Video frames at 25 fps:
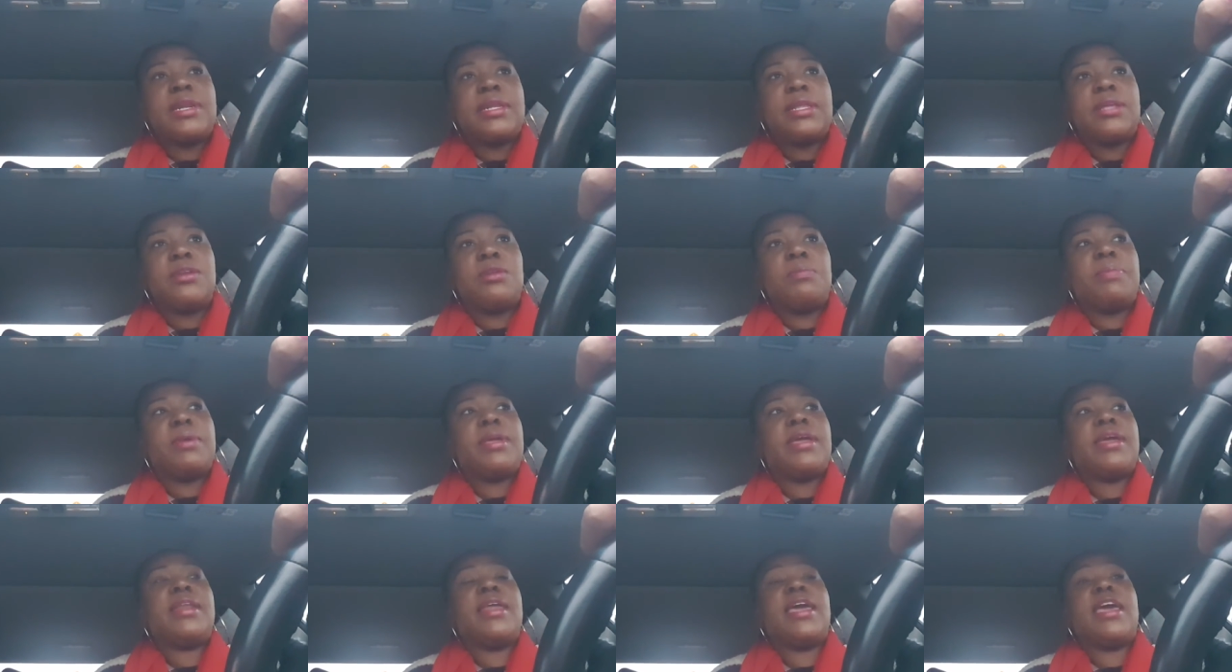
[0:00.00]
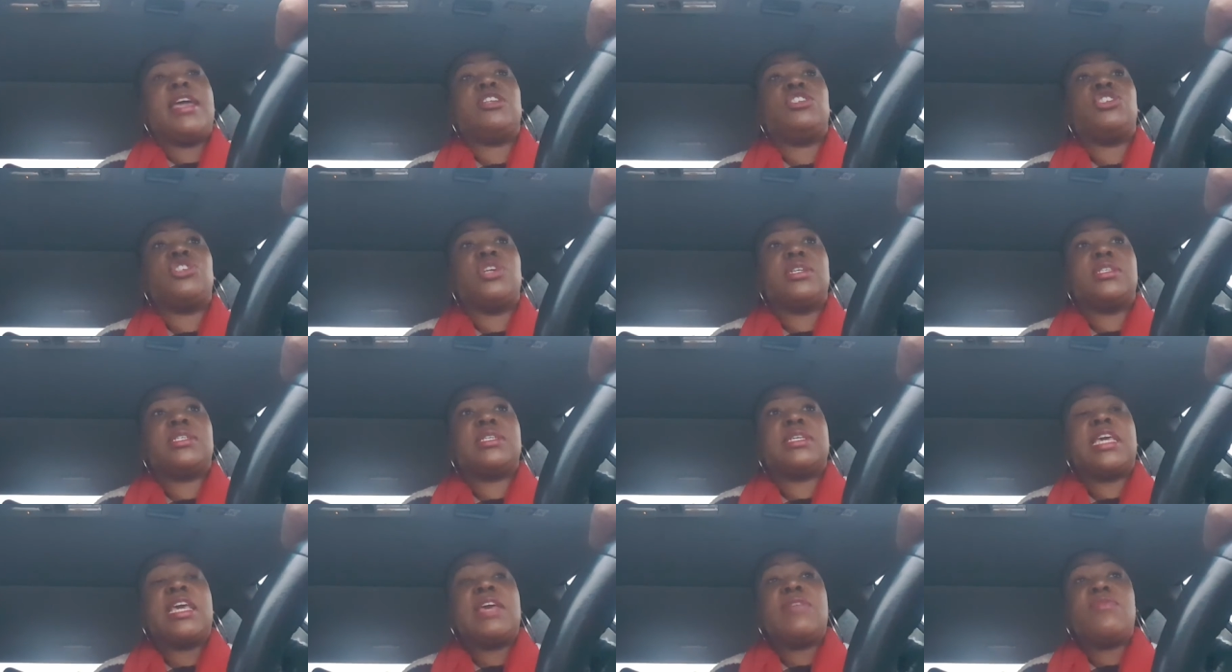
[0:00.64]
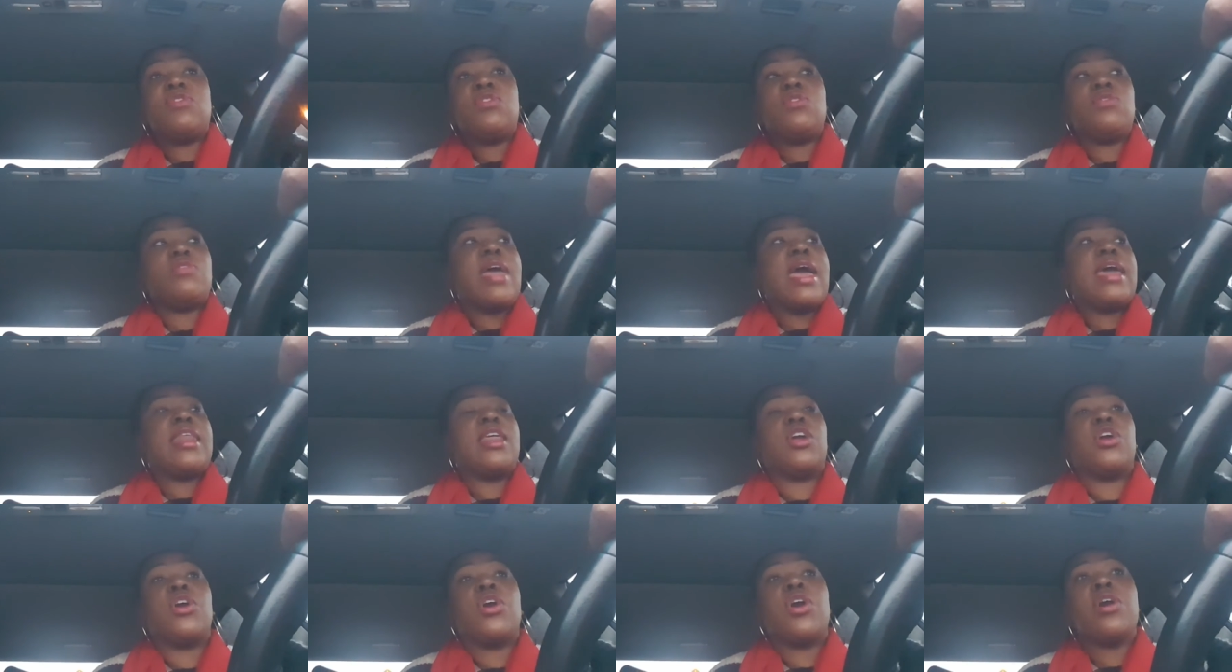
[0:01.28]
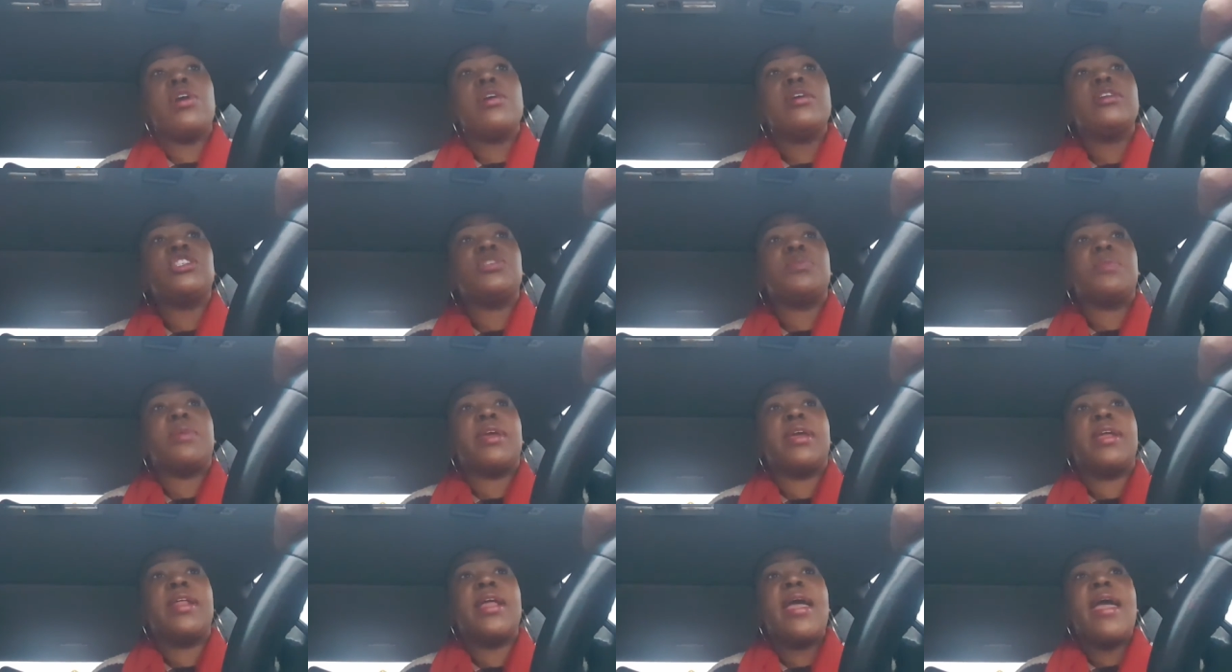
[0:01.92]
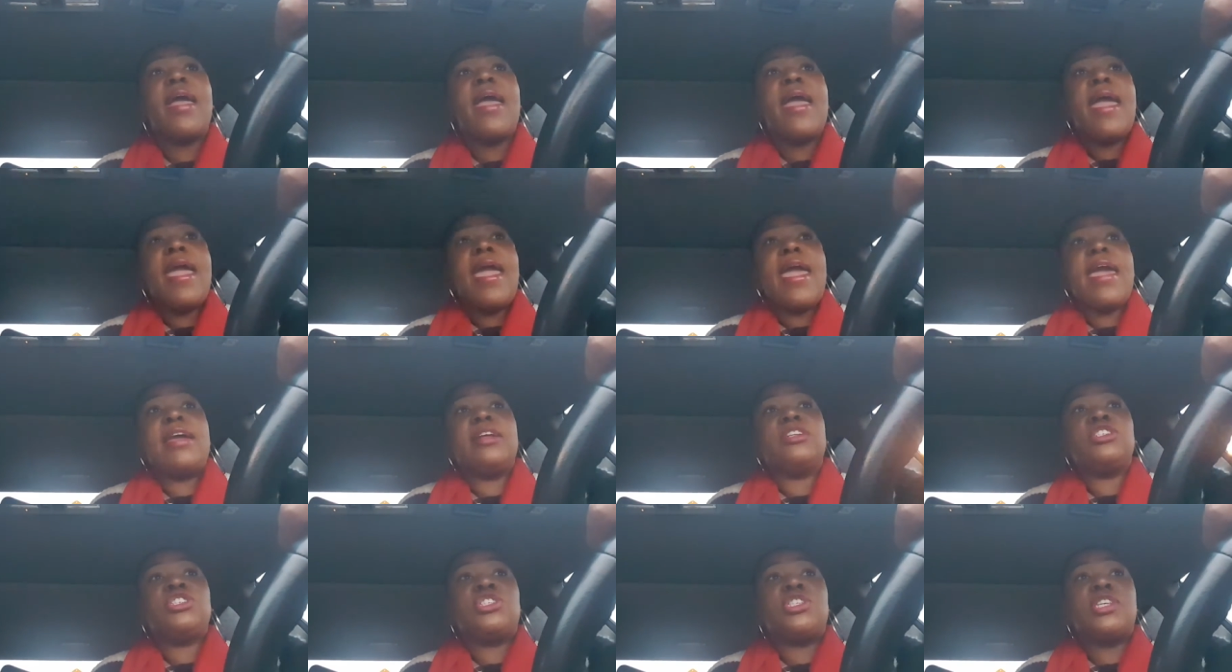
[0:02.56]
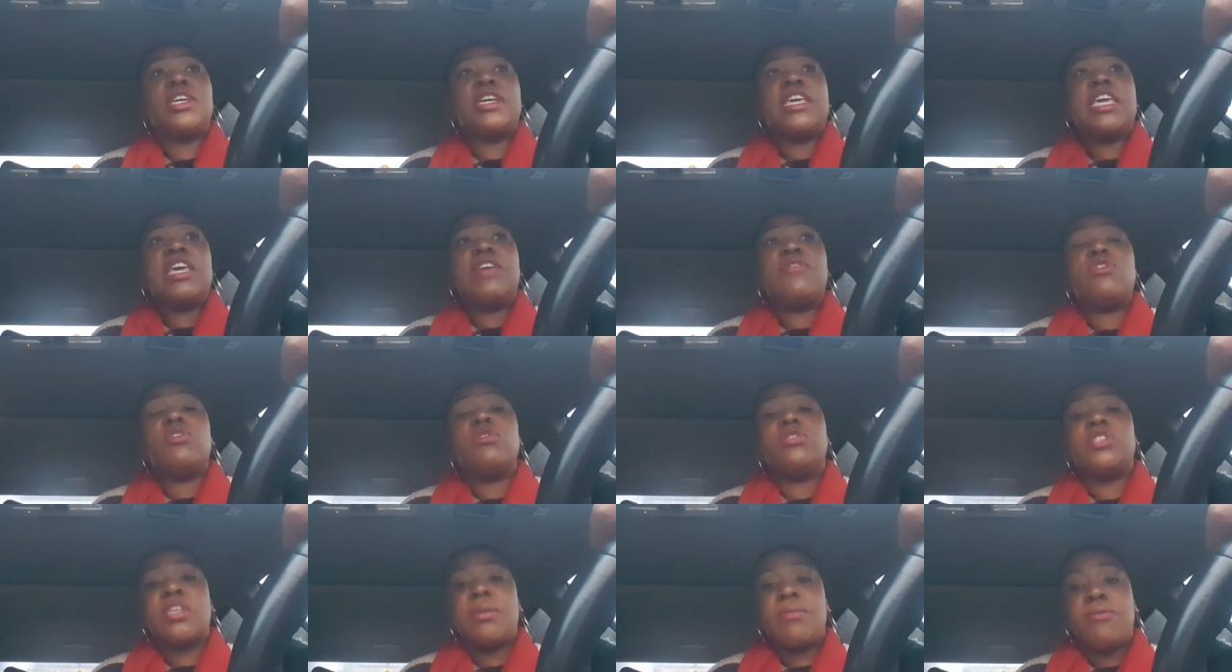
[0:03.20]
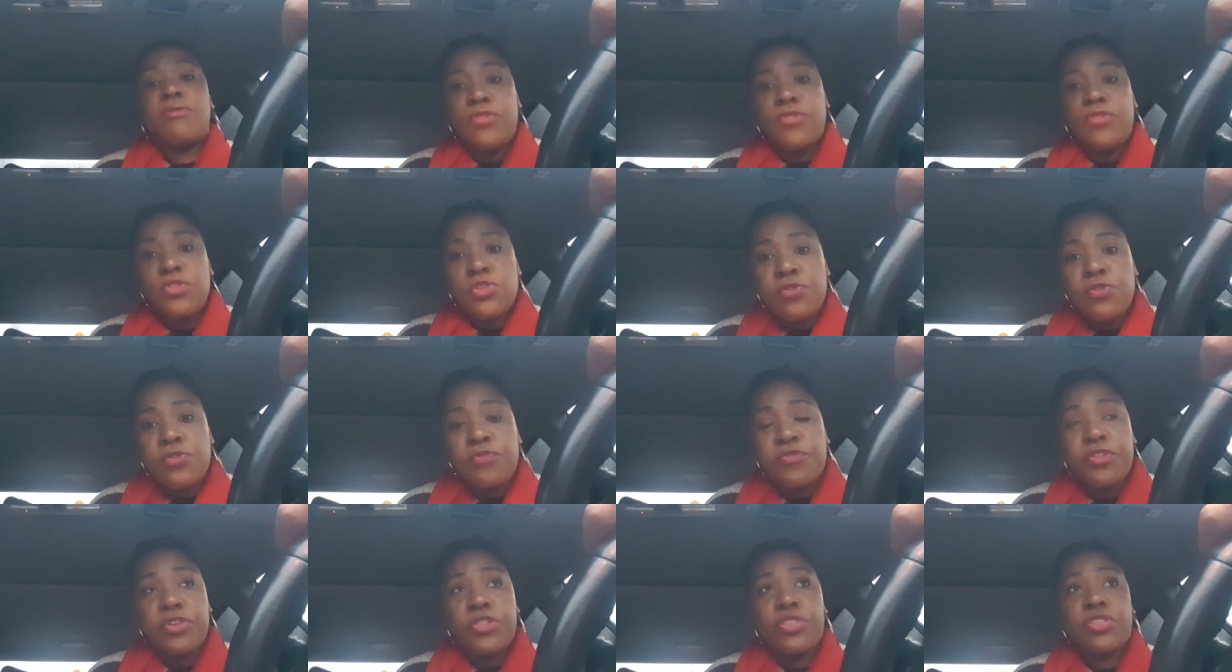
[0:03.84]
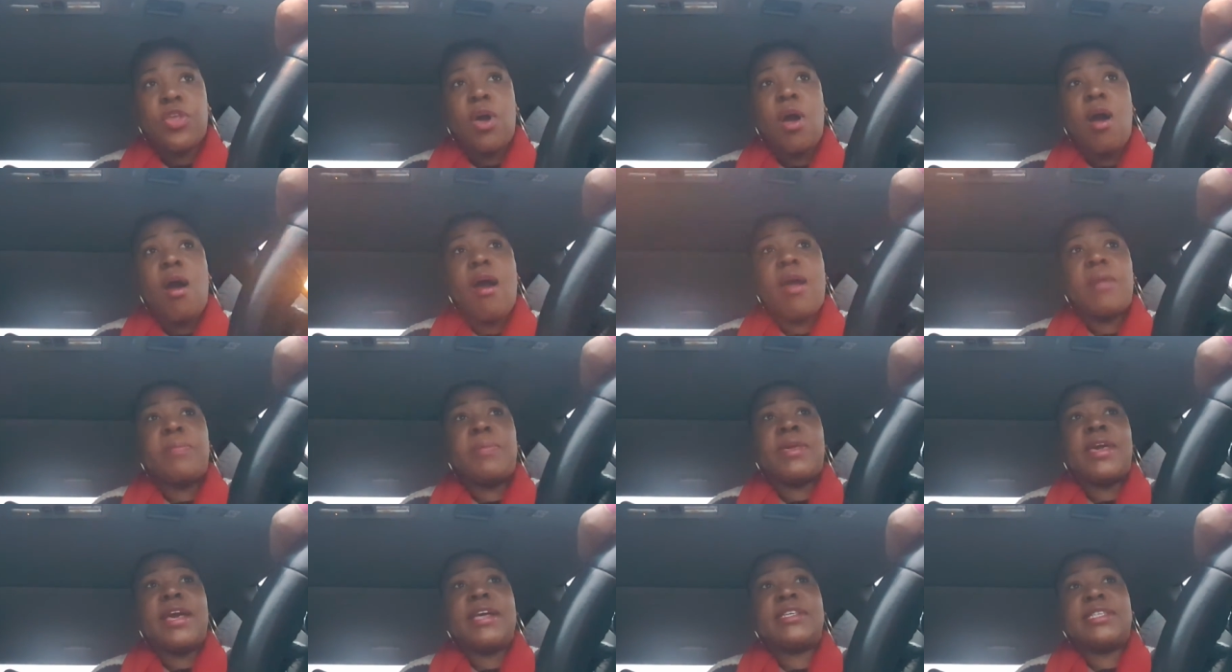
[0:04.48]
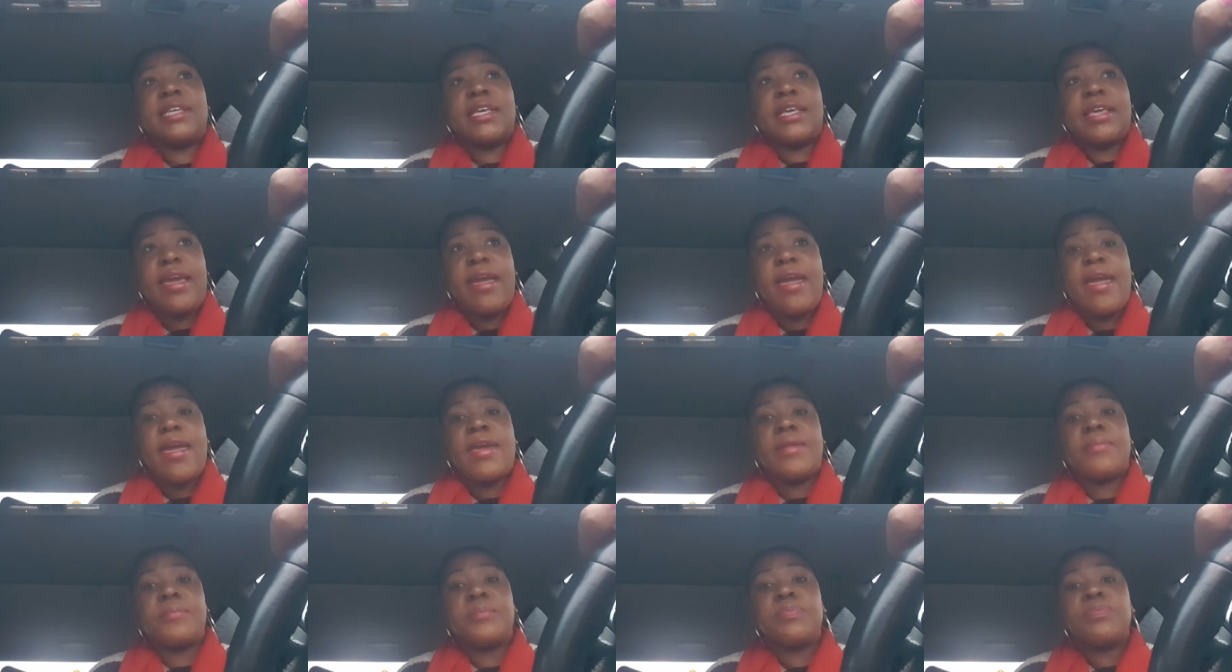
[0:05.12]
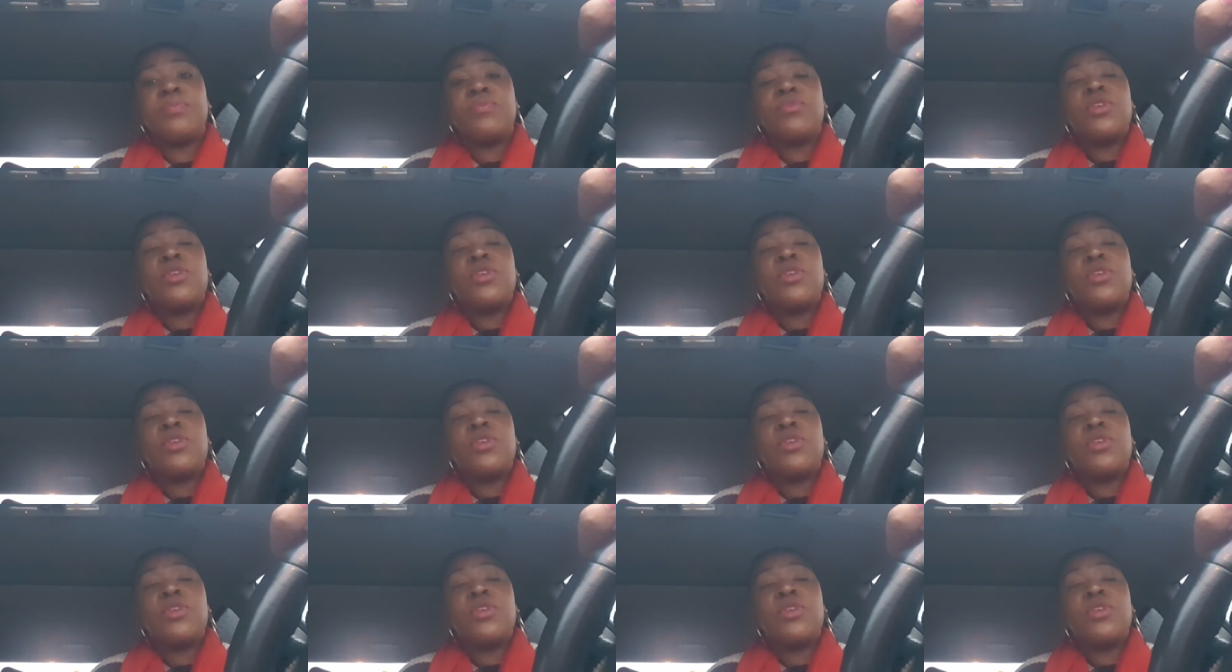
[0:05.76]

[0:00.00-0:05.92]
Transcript: in a little bit and just give you that encouragement and just to give you some food for thought because again,